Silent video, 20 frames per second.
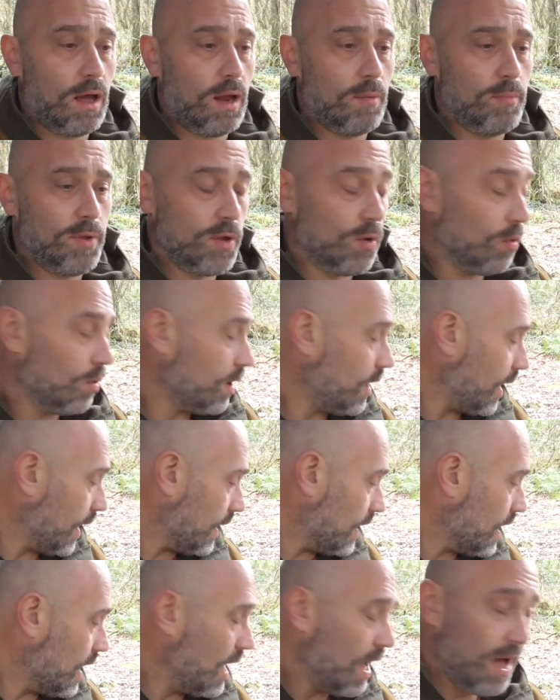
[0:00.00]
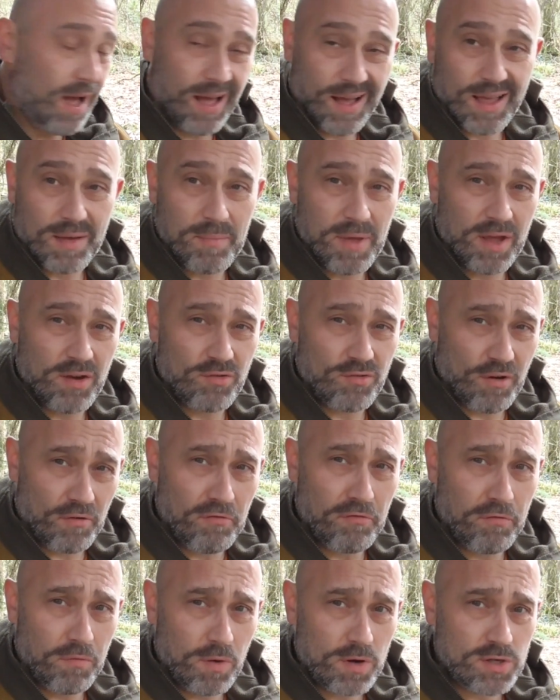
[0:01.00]
I'll be okay. I can make
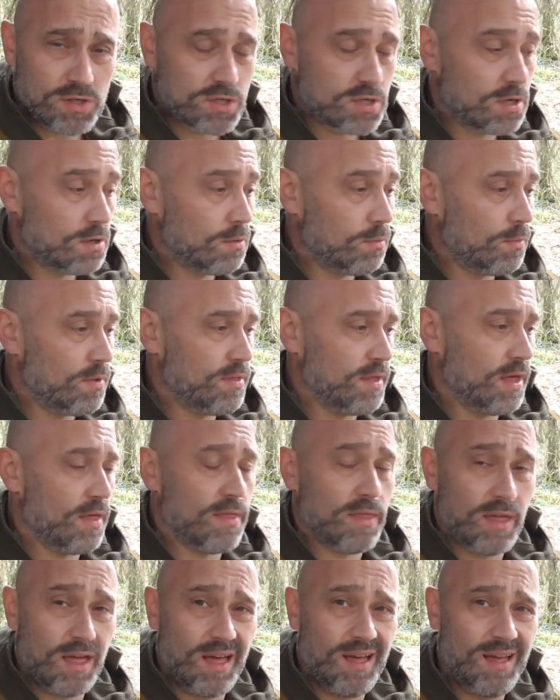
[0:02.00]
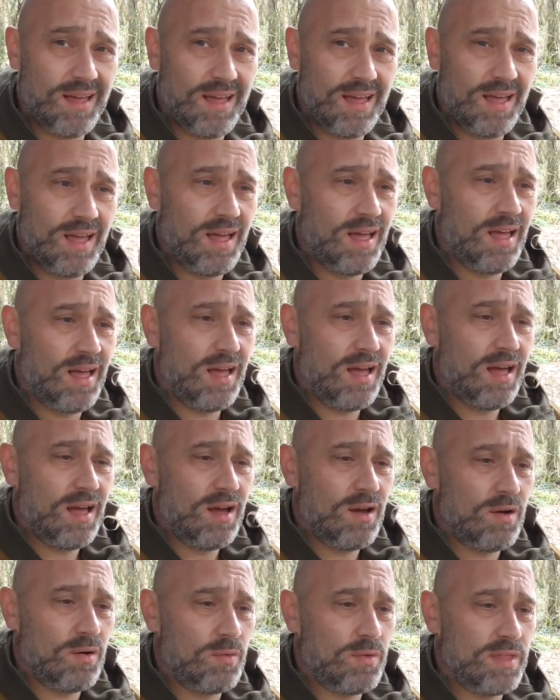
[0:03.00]
rough ones with the
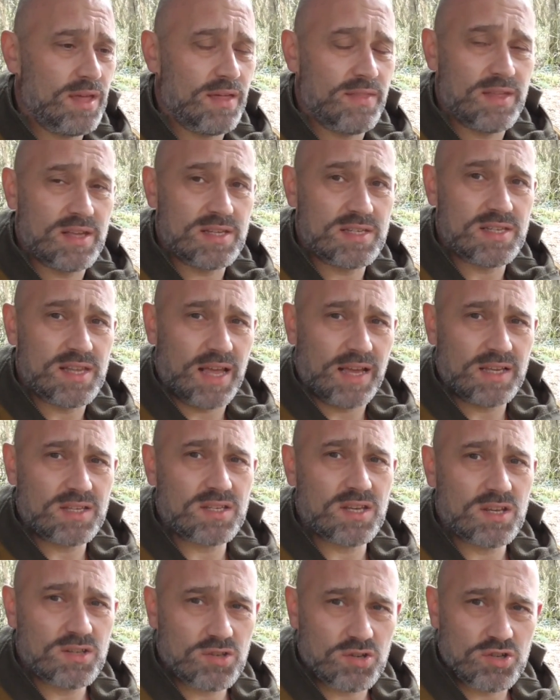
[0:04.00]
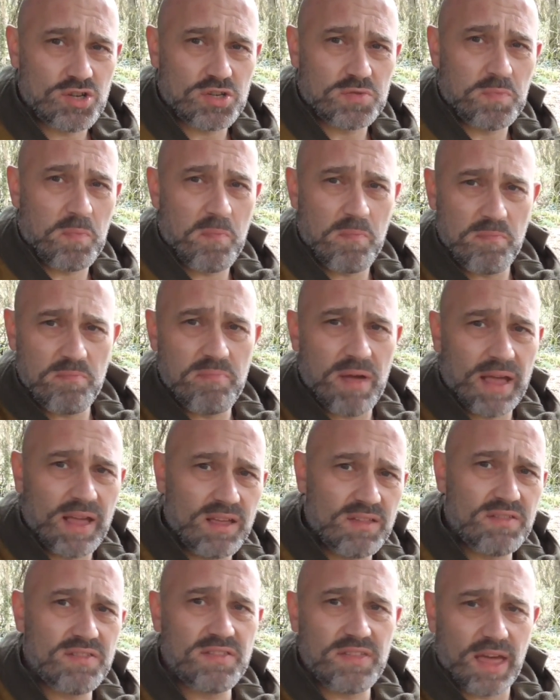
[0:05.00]
other sticks, so just
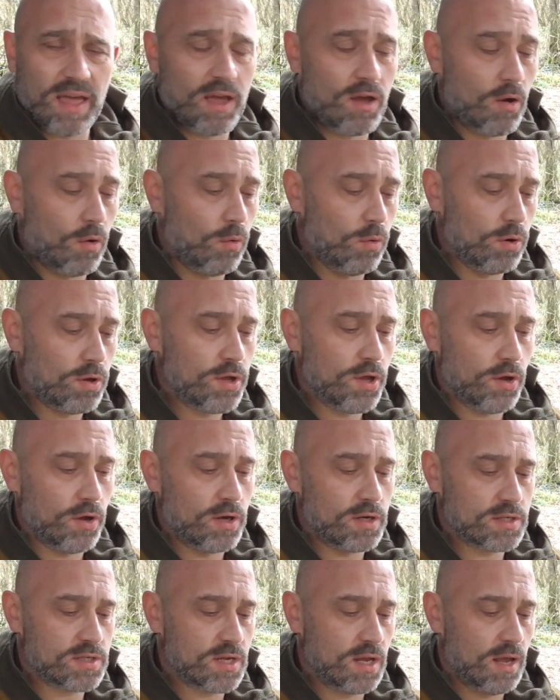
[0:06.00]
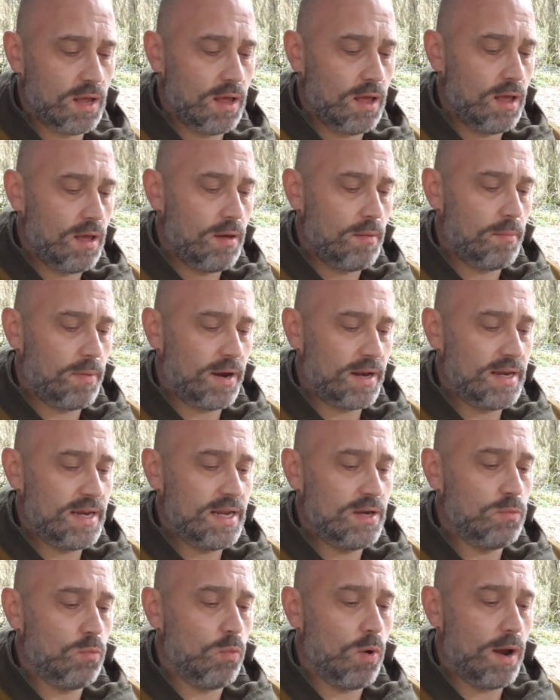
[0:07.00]
big thick old curls, but I
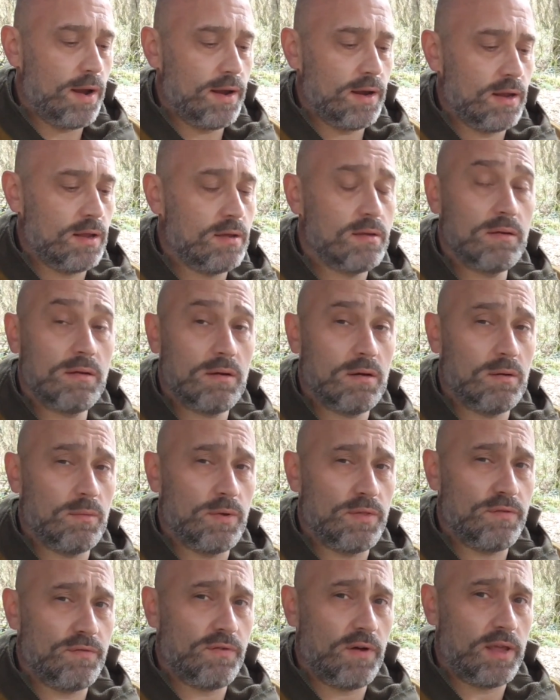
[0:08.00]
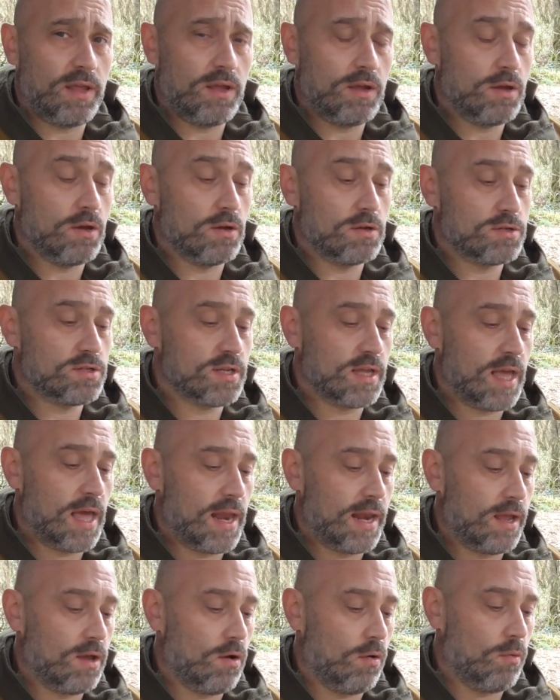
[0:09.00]
need one with fine curls to
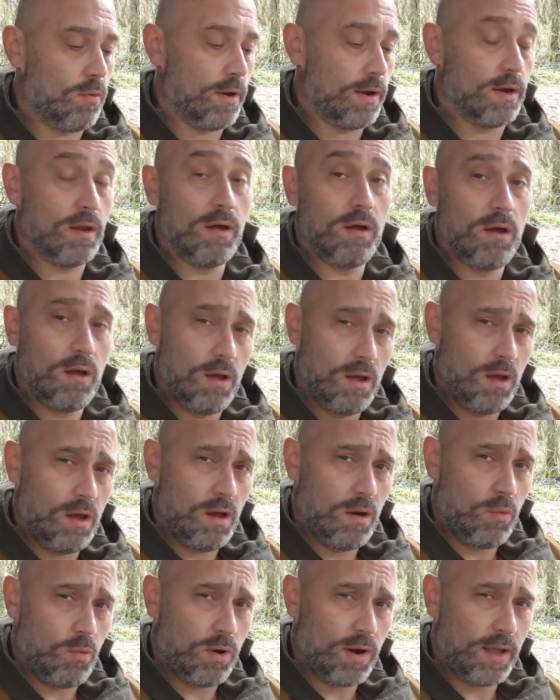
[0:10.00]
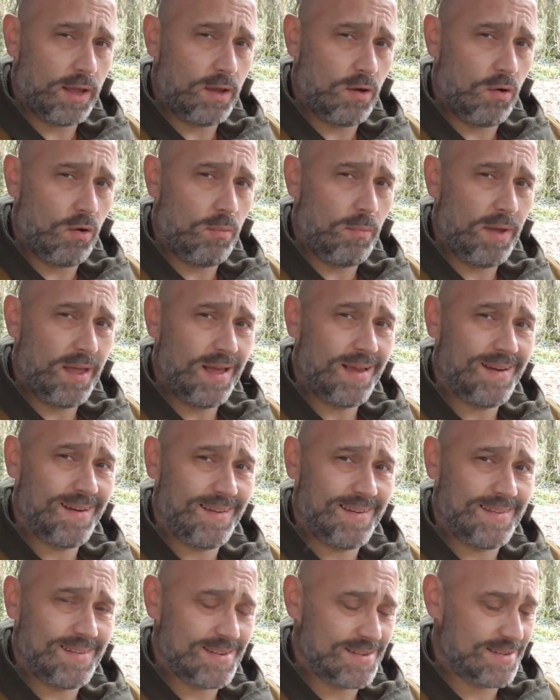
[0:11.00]
get it going. What I call my
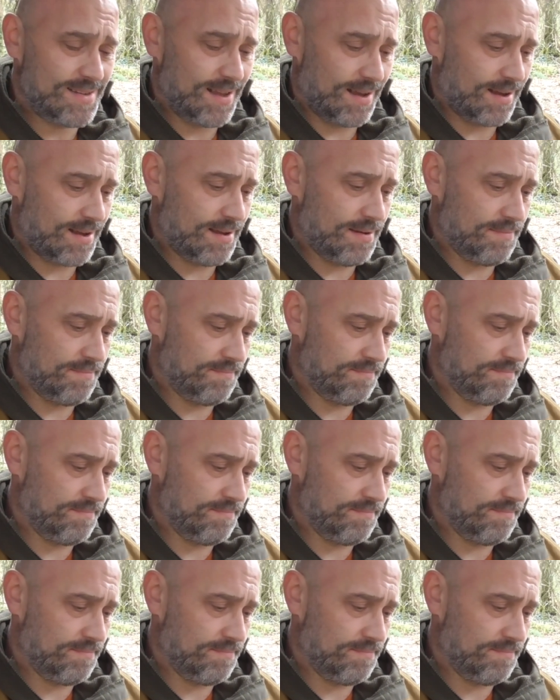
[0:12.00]
igniter stick.